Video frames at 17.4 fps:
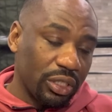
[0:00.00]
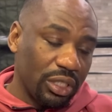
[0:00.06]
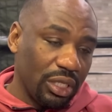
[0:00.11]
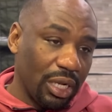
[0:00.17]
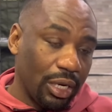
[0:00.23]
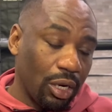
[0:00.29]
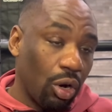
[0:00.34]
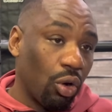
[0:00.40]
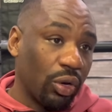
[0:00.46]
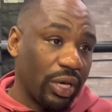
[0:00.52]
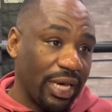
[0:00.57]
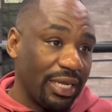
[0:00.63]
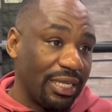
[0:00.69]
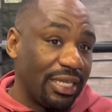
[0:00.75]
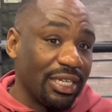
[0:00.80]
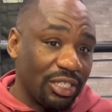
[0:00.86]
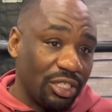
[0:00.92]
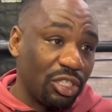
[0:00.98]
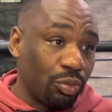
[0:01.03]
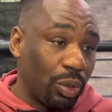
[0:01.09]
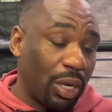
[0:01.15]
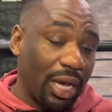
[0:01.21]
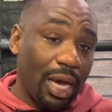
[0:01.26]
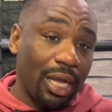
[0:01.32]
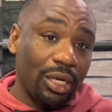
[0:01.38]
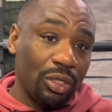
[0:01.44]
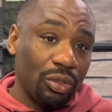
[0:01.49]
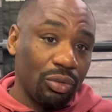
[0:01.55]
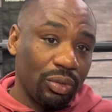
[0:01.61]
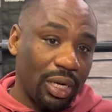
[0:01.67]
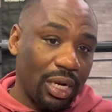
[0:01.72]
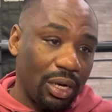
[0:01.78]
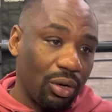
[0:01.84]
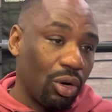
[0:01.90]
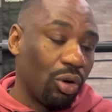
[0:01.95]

he like, okay, this is what I got to do now.